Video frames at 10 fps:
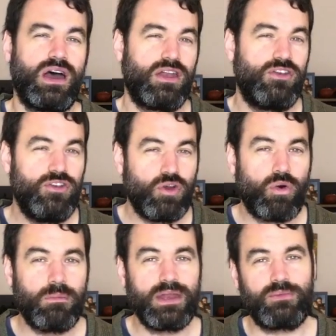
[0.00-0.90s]

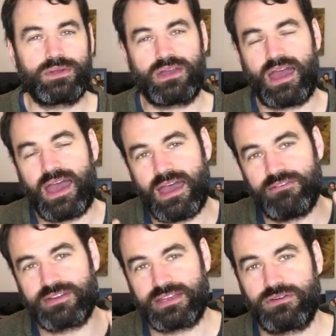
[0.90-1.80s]
Normally when you have
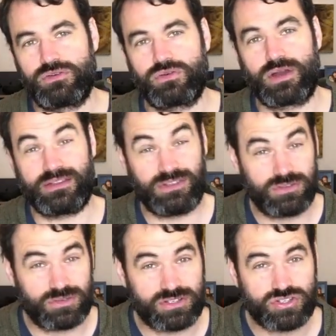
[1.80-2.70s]
a Gyokuro and
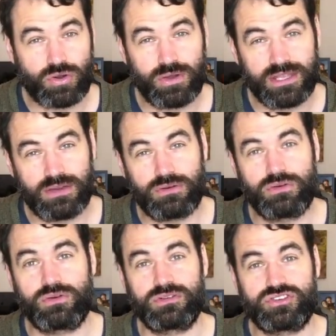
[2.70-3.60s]
you enjoy
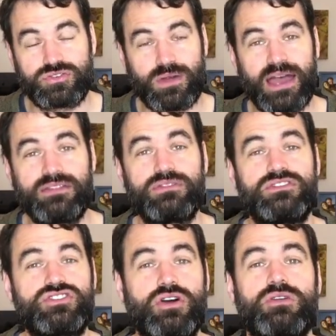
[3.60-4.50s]
Gyokuro, try to
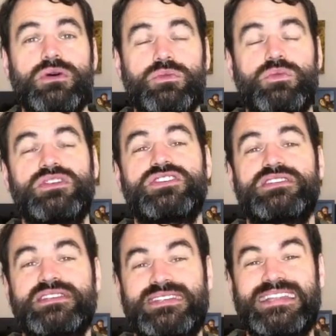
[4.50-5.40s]
enjoy one which has
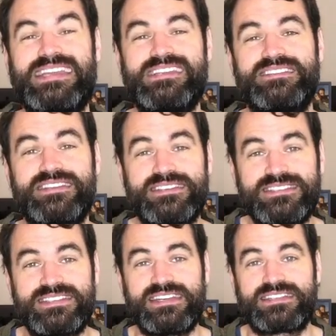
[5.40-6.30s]
at least
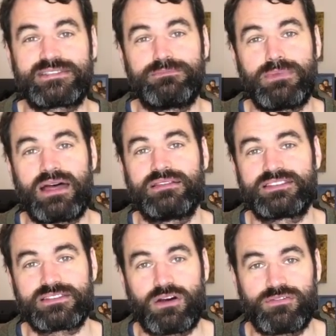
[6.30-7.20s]
6
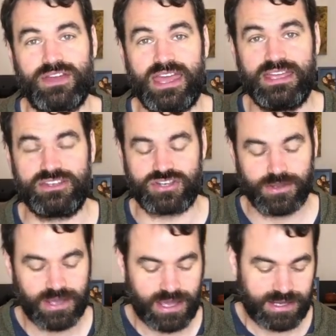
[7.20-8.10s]
months of age.
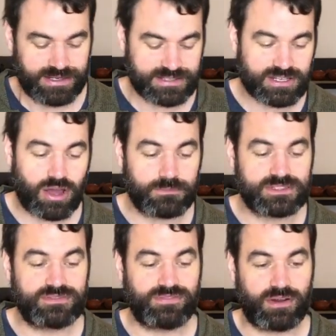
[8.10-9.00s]
This
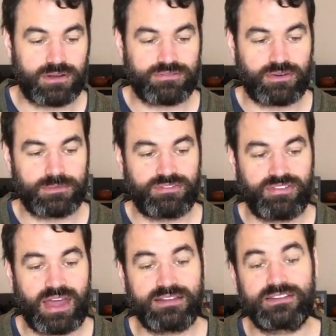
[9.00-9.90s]
comes from the
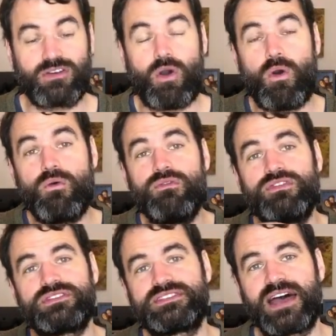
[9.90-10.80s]
fact that over
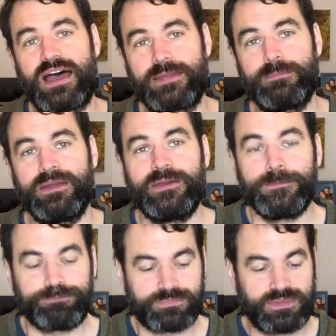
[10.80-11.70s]
time,
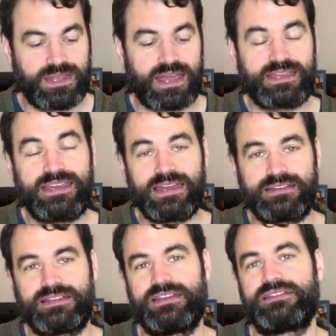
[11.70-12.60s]
the
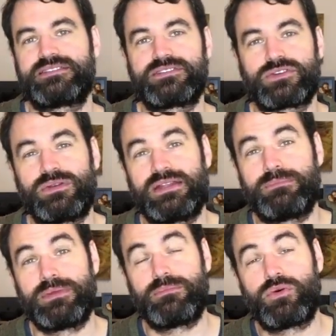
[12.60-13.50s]
catechins, so a little
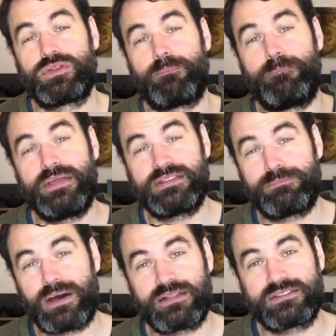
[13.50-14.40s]
bit more the bitter
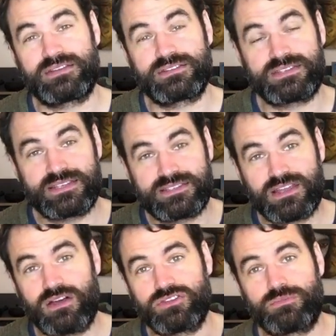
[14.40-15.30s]
particles, they
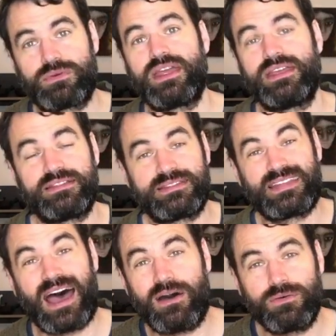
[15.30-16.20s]
start to break
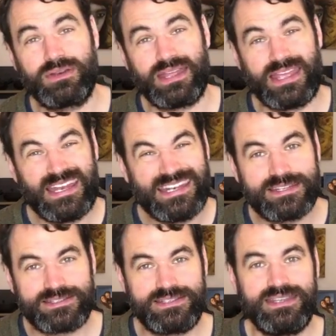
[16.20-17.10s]
down in
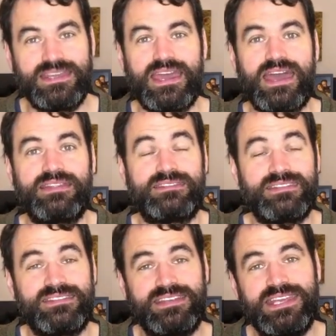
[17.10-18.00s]
the tea and the
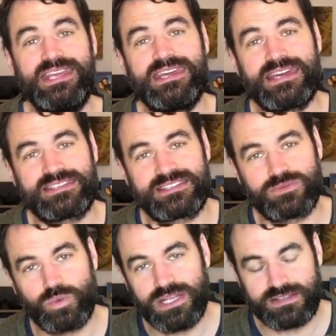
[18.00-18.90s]
tea gets
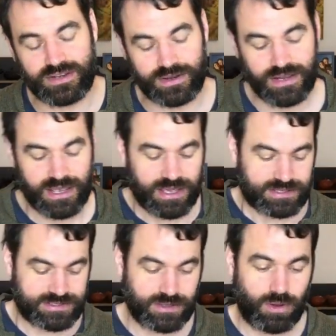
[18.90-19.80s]
sweeter.
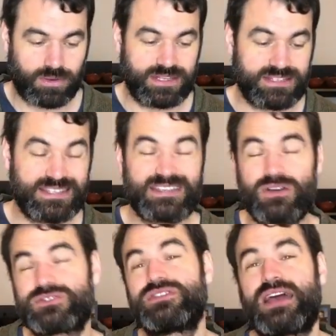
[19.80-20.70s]
So this is
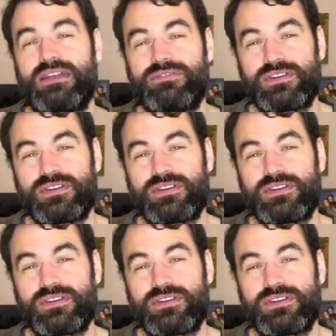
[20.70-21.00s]
also done, for